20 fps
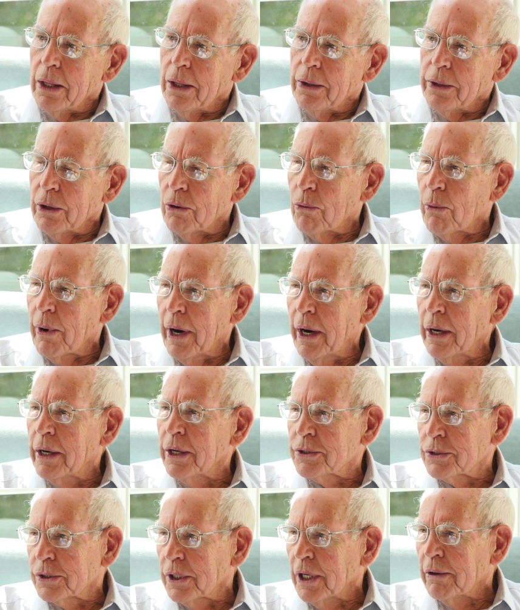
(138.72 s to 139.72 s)
the
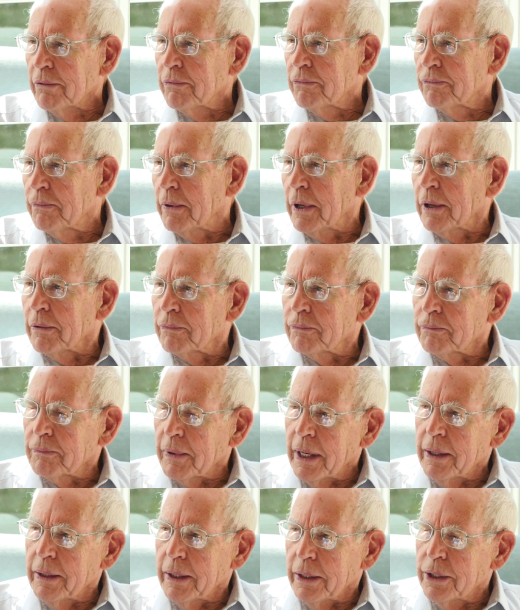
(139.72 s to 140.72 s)
awareness of
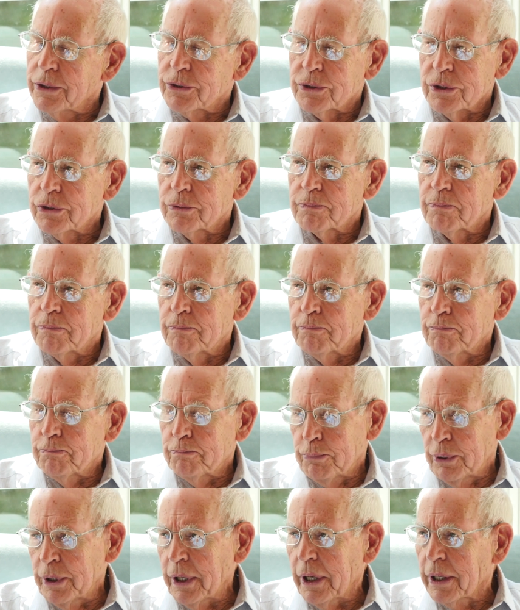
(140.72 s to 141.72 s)
and this has
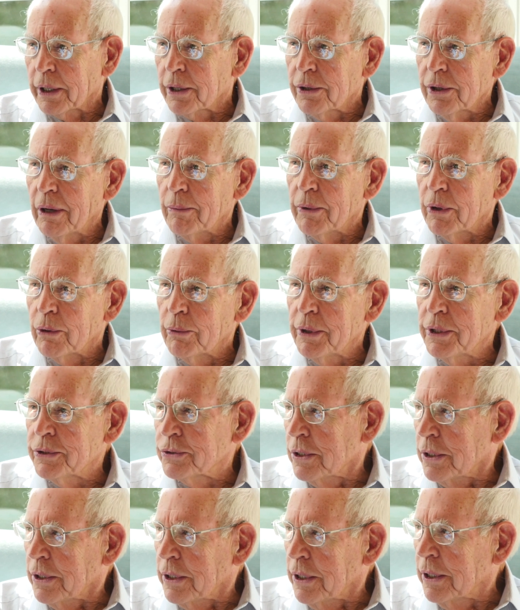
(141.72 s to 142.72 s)
particularly come in
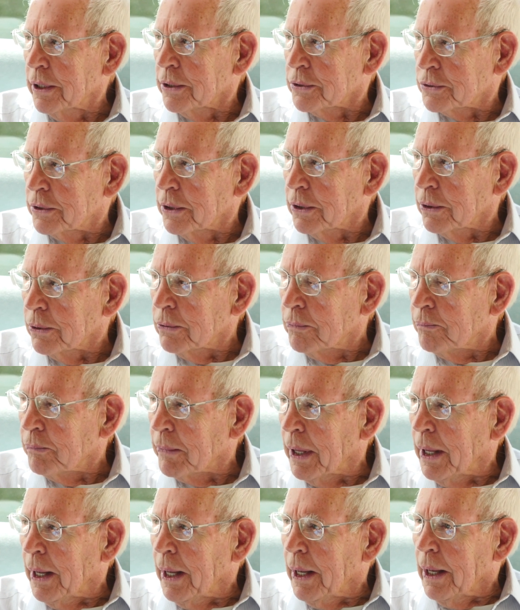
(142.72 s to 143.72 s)
recent years, though.
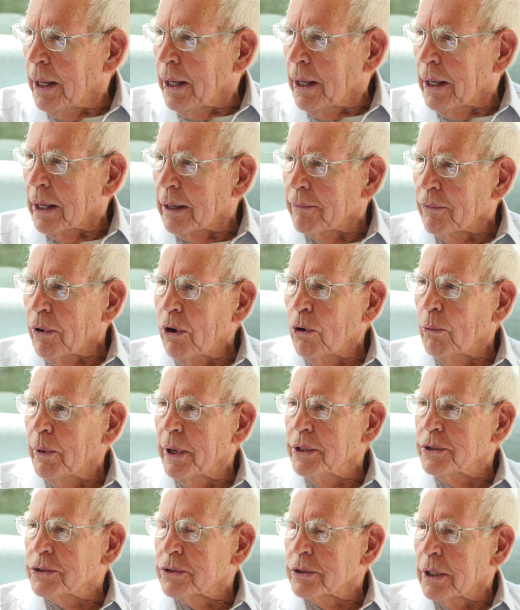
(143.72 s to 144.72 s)
I've
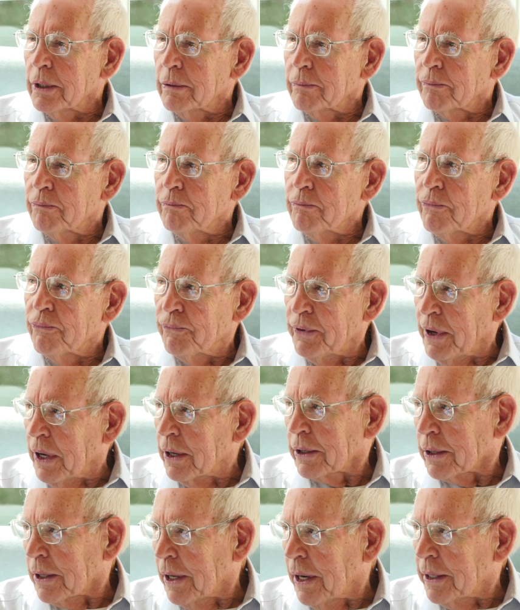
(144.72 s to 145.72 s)
always
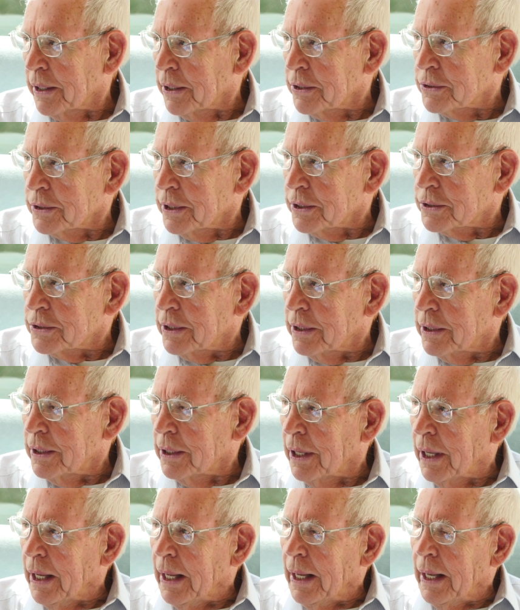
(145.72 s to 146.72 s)
felt God existed.
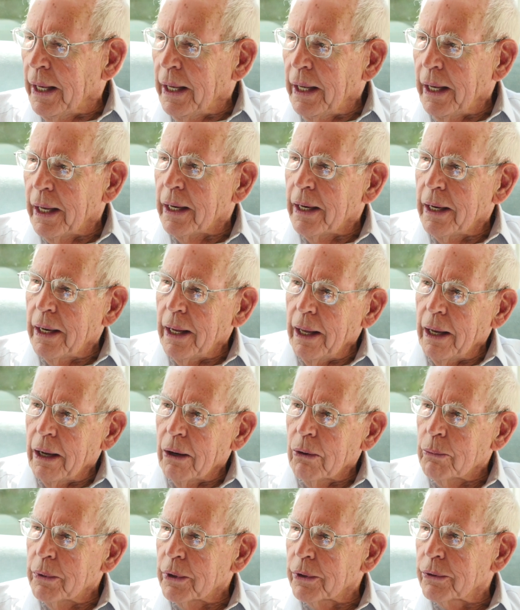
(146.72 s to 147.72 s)
And
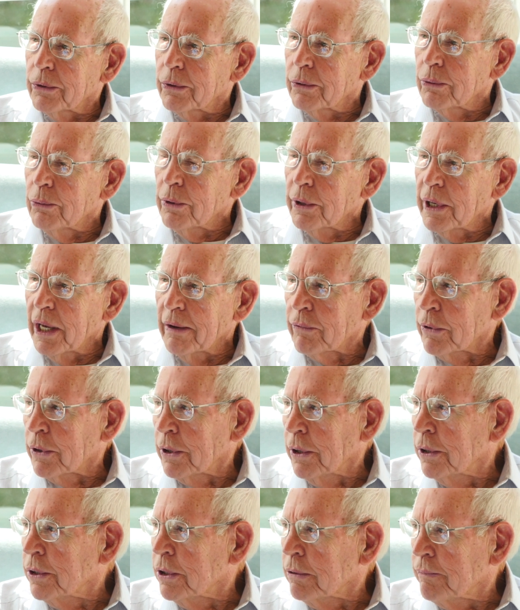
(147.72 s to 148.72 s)
now with what I've
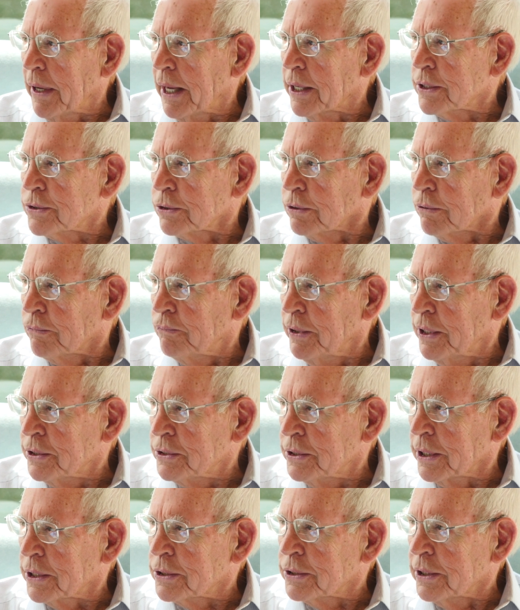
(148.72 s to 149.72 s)
learned of
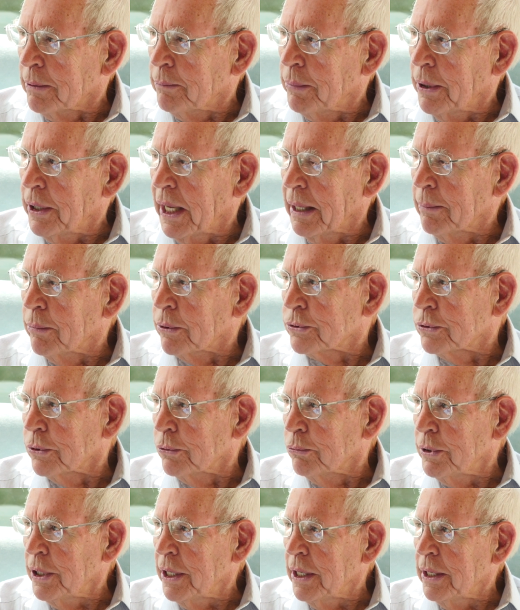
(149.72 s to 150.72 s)
astrophysics and been able to
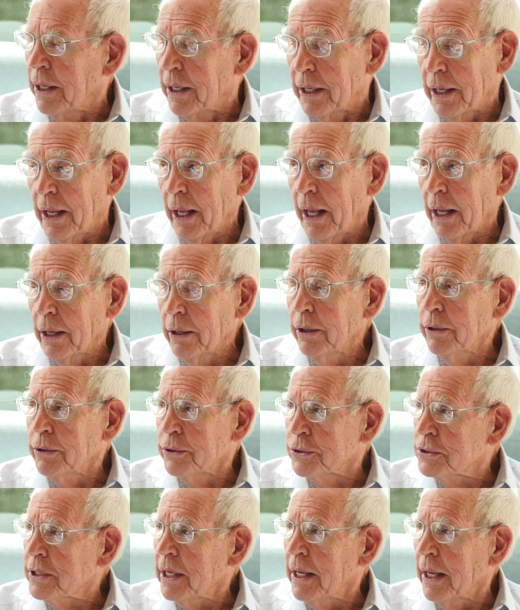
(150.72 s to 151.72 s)
read and
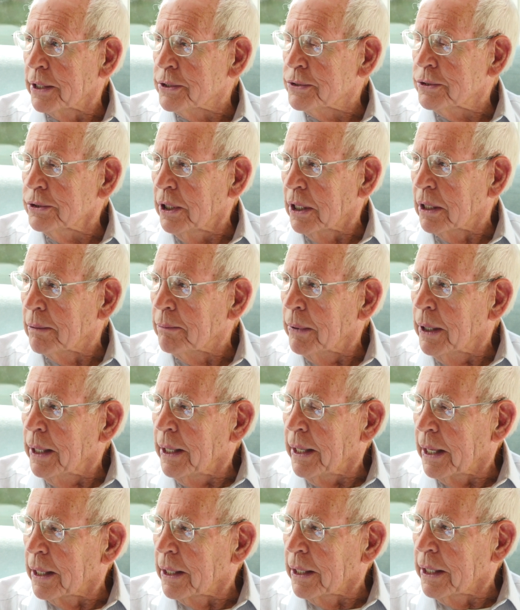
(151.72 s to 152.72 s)
understand some,
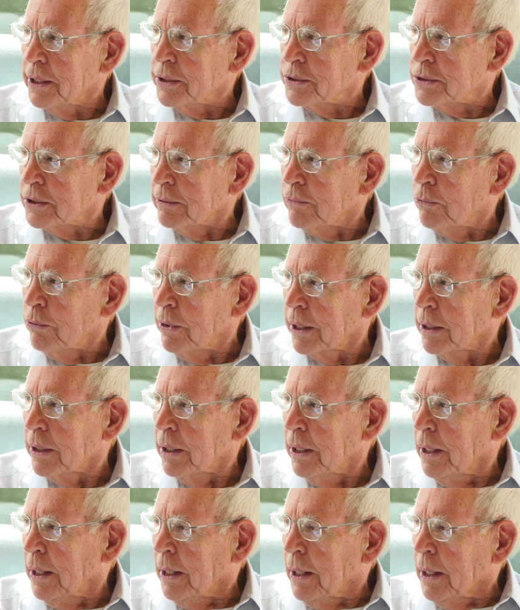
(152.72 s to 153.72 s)
at least, of
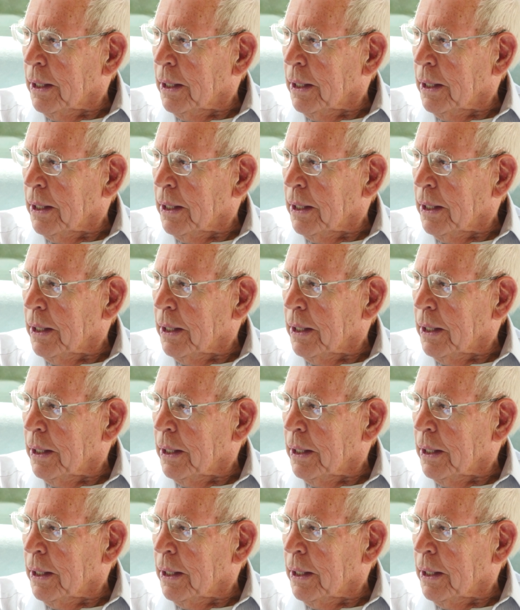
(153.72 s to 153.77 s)
what